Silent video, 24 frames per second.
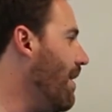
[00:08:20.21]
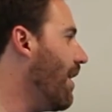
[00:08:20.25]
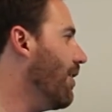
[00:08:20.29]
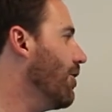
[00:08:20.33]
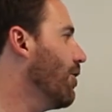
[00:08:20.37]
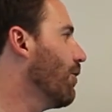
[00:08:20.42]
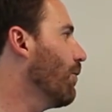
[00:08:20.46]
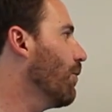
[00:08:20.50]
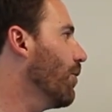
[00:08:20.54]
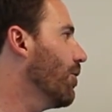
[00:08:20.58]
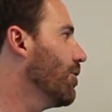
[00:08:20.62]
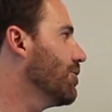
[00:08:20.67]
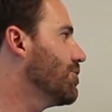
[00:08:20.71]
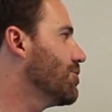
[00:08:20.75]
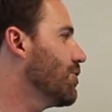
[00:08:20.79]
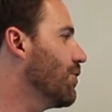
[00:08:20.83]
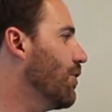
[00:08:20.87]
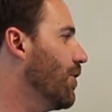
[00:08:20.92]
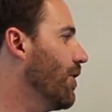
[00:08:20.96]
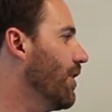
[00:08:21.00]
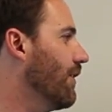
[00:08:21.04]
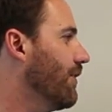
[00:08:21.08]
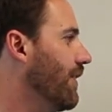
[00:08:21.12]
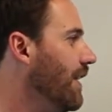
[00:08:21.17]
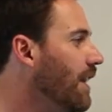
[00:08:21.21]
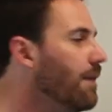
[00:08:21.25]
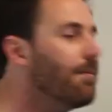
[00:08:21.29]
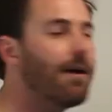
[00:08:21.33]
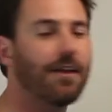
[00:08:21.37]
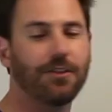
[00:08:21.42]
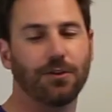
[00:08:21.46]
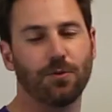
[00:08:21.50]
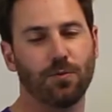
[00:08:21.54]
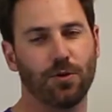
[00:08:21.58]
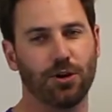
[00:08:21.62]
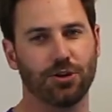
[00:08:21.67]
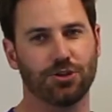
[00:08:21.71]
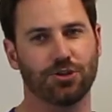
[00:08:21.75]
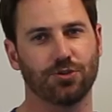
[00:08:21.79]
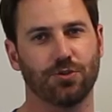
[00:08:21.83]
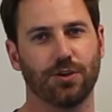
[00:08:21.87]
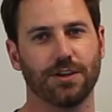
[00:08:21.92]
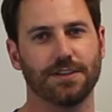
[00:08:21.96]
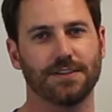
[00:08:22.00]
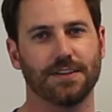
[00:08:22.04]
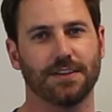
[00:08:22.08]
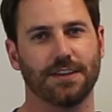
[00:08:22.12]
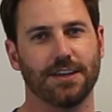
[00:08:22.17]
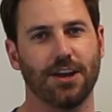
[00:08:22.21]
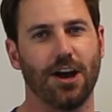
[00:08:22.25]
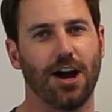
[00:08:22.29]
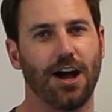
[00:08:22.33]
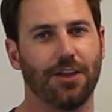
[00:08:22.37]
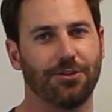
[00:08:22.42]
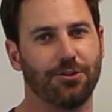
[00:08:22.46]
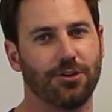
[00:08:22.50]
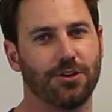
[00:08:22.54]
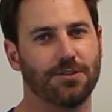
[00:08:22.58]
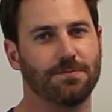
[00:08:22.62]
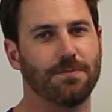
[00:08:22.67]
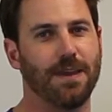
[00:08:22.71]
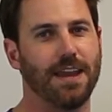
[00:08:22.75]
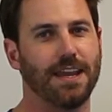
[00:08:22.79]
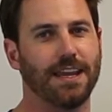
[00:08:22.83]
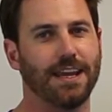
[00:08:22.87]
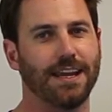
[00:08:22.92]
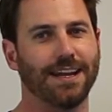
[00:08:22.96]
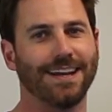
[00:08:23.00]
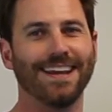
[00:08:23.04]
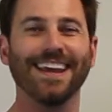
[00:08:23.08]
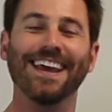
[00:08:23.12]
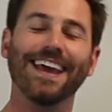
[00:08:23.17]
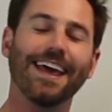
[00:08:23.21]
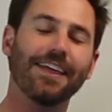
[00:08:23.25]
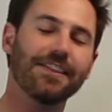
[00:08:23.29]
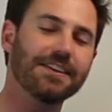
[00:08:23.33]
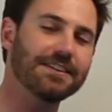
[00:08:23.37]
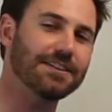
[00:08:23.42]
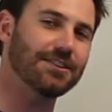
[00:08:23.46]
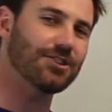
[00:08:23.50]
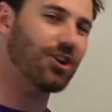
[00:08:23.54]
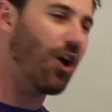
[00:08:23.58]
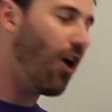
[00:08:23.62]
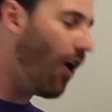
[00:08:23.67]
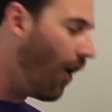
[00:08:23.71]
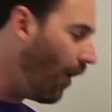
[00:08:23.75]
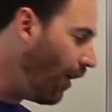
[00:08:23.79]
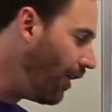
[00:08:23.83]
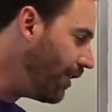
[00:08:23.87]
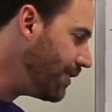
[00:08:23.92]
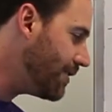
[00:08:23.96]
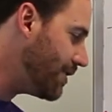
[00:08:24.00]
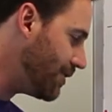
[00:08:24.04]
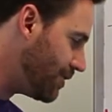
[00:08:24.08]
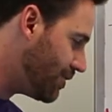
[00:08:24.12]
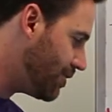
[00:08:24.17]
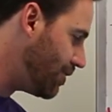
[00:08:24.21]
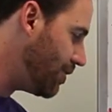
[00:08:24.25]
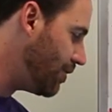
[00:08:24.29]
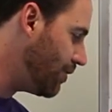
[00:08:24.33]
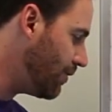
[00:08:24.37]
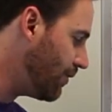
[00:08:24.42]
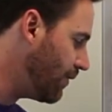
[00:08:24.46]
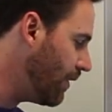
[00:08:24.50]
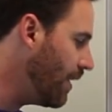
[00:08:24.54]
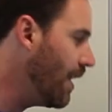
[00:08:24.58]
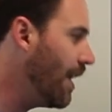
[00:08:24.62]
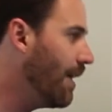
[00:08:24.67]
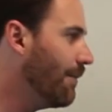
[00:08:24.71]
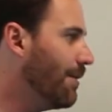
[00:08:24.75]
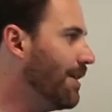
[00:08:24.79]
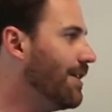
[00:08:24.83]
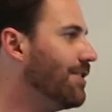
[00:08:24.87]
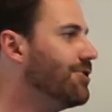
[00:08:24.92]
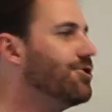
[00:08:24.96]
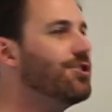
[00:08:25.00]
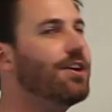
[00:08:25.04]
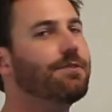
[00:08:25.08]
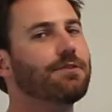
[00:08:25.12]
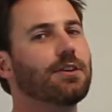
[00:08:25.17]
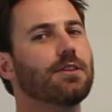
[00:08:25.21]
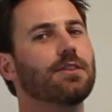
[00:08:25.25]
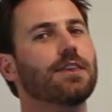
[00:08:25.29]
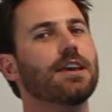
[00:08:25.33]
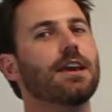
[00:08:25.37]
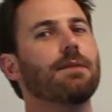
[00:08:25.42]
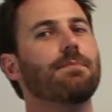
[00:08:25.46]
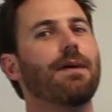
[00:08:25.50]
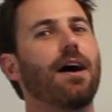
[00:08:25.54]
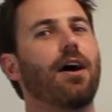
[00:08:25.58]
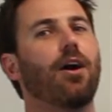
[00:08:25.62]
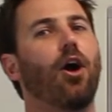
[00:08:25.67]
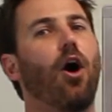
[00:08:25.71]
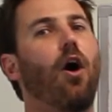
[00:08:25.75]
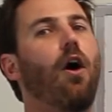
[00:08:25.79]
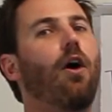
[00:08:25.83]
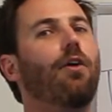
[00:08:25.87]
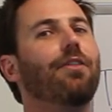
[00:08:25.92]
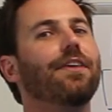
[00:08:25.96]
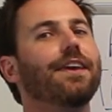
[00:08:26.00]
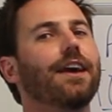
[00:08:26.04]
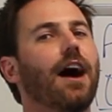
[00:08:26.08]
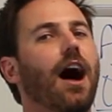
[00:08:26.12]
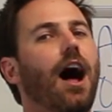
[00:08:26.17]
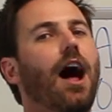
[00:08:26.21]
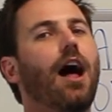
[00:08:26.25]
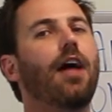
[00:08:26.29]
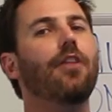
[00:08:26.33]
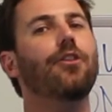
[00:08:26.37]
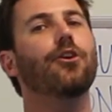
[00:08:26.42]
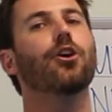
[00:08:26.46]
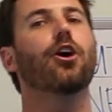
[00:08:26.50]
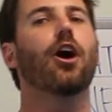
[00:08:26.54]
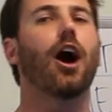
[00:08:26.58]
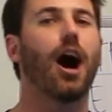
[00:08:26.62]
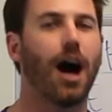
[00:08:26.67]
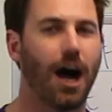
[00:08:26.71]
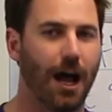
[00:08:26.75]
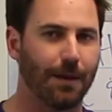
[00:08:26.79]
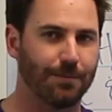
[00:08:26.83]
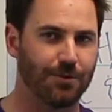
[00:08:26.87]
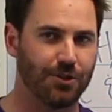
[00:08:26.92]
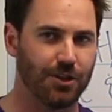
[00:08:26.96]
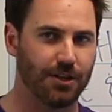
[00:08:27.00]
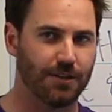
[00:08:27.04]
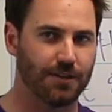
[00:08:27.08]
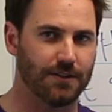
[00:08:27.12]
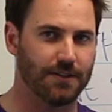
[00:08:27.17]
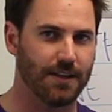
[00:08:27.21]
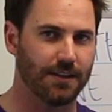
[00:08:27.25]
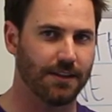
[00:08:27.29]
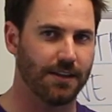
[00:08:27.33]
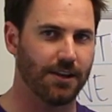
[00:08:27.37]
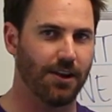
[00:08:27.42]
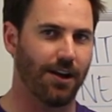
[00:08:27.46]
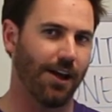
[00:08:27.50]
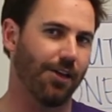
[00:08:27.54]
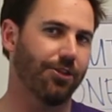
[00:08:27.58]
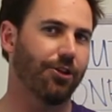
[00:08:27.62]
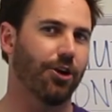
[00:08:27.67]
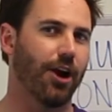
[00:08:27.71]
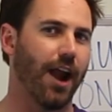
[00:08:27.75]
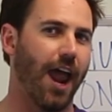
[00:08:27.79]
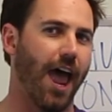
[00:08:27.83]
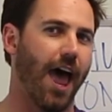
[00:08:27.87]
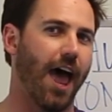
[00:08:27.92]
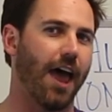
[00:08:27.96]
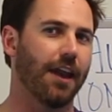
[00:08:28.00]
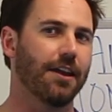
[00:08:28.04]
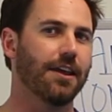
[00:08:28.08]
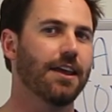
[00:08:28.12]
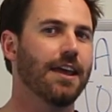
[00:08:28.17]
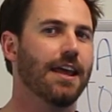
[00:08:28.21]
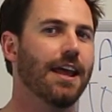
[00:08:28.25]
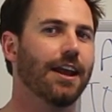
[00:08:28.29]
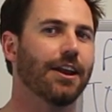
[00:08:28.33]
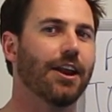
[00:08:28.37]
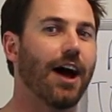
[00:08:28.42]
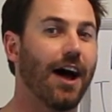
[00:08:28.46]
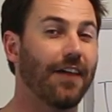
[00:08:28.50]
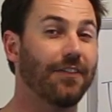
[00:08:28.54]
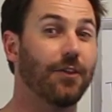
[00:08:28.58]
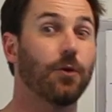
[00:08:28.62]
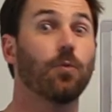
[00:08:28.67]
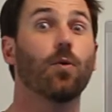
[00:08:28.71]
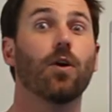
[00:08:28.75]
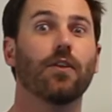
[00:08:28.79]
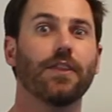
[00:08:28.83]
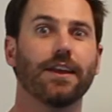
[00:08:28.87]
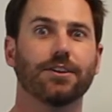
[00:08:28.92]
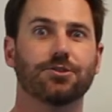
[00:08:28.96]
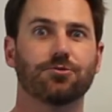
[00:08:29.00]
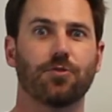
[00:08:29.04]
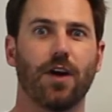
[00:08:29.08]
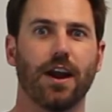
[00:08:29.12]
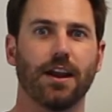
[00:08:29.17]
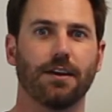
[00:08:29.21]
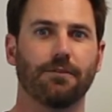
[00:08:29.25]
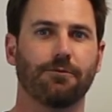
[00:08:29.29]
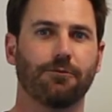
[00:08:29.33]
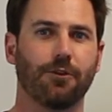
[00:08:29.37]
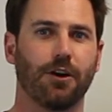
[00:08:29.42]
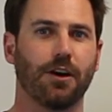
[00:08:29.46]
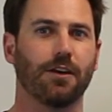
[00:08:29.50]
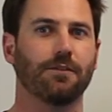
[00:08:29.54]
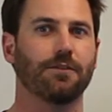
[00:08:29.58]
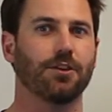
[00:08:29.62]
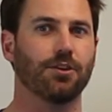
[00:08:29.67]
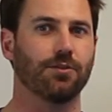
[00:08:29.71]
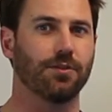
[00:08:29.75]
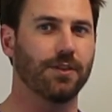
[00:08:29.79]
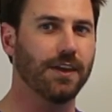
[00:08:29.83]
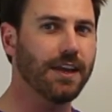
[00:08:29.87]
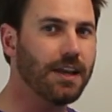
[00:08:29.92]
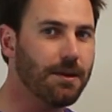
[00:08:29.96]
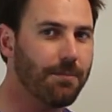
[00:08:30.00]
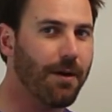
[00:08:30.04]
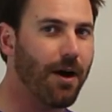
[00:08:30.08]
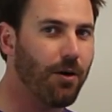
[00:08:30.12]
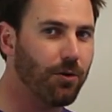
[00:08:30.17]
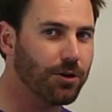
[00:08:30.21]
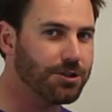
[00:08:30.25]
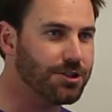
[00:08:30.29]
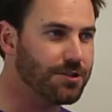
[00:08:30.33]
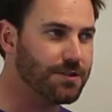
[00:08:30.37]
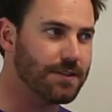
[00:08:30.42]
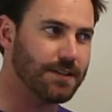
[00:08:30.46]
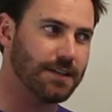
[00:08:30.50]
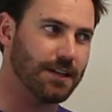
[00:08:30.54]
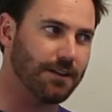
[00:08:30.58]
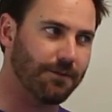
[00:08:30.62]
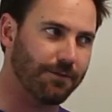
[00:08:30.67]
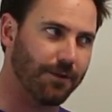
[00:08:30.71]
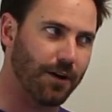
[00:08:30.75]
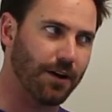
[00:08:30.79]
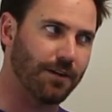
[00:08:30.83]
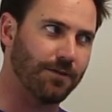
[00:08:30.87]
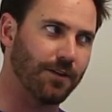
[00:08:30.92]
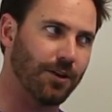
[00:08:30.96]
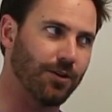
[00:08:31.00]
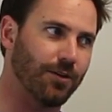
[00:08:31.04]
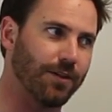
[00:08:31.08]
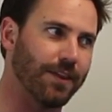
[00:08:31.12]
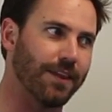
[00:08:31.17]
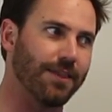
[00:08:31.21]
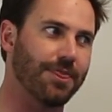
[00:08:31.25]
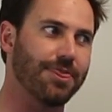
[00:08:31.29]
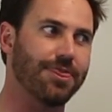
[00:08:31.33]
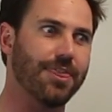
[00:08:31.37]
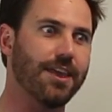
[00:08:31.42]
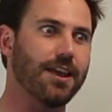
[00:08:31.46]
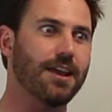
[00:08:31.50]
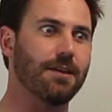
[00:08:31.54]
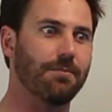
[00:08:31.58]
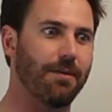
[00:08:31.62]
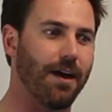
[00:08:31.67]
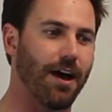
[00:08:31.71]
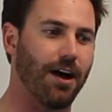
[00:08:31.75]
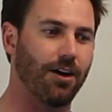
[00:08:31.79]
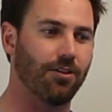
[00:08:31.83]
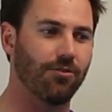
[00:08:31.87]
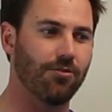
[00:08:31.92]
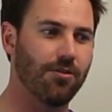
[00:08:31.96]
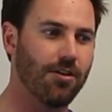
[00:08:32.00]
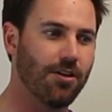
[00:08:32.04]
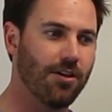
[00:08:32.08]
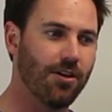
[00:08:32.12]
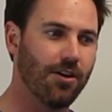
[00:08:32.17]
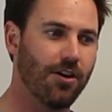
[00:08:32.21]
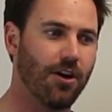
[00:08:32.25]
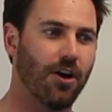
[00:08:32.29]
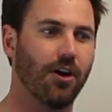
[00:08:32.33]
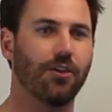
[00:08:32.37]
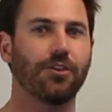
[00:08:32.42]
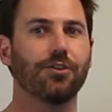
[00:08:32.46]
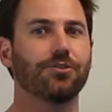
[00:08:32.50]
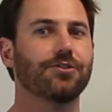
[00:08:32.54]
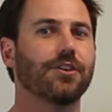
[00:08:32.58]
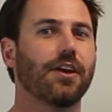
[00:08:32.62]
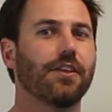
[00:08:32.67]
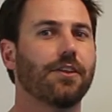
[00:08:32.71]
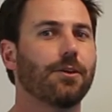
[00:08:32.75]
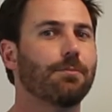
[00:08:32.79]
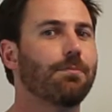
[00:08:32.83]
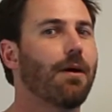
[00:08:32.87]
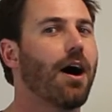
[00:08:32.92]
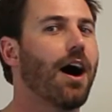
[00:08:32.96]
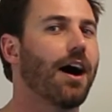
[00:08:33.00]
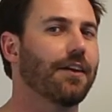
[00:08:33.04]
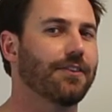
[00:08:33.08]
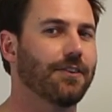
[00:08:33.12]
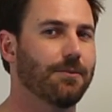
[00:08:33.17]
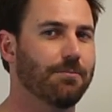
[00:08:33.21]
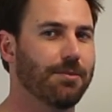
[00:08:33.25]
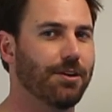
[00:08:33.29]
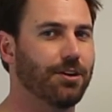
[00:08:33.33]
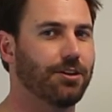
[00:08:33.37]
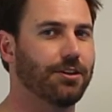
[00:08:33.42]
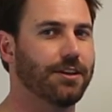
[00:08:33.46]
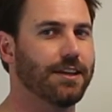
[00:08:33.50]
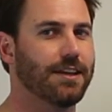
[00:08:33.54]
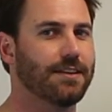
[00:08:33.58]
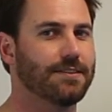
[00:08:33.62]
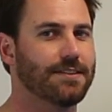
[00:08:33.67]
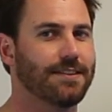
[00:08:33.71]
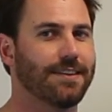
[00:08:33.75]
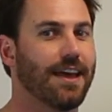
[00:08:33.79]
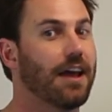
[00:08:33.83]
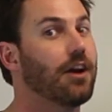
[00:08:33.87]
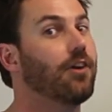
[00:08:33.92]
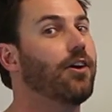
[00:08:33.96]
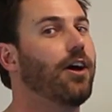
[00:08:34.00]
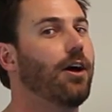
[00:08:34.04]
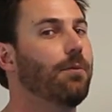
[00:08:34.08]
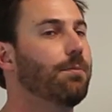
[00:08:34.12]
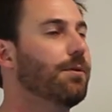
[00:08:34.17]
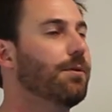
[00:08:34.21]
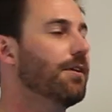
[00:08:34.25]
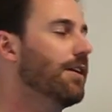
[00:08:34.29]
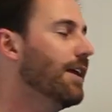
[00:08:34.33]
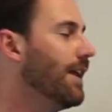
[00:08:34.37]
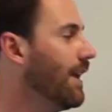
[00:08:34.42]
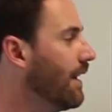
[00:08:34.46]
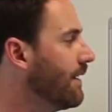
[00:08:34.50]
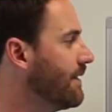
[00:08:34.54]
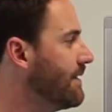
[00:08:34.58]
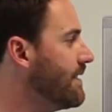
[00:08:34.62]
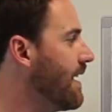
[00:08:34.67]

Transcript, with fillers: about your word choice, think about the word choice that the author is making. This is hard to do because you have to think about all the other options that the author had, not the one that's right in front of you. Think about what you see in front of you and then think about all those other possibilities, and that'll help you to get a